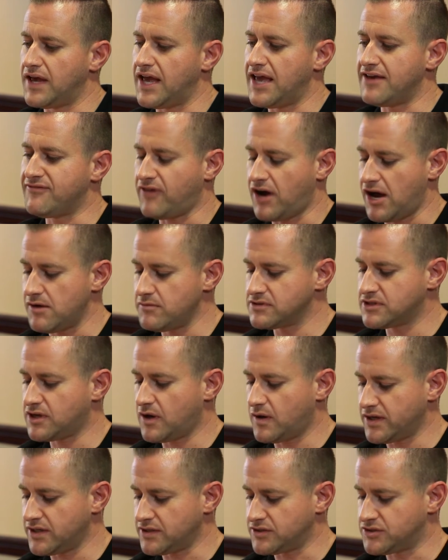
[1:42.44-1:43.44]
If I was
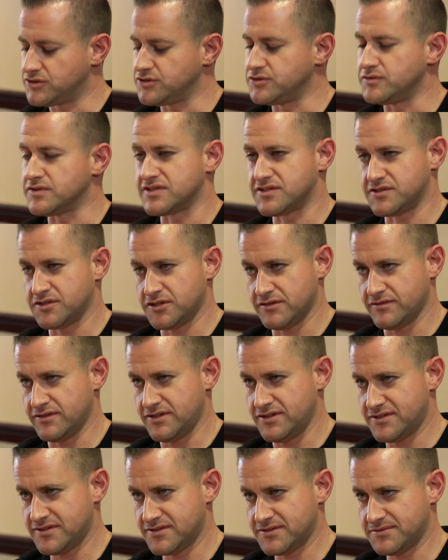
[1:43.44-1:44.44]
going to a
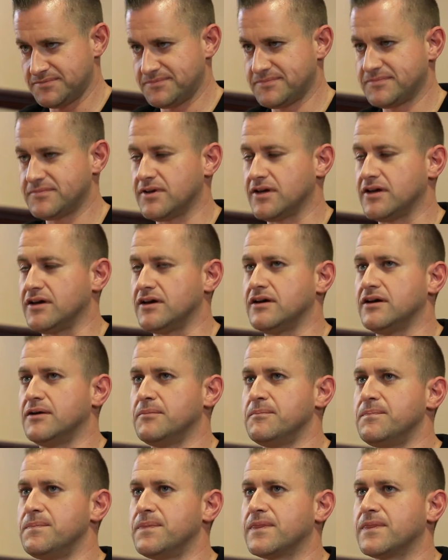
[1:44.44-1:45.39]
service, I